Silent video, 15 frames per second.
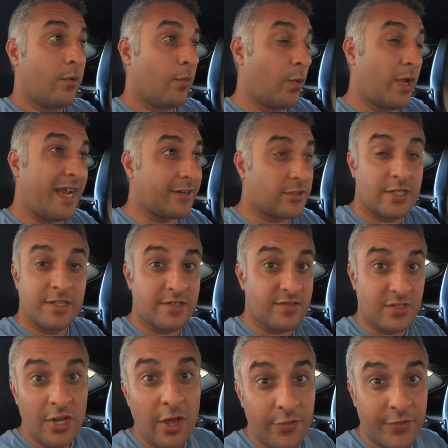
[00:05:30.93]
when actually there's
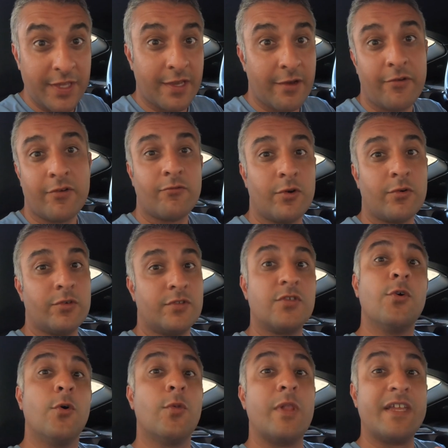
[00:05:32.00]
nothing going wrong at all.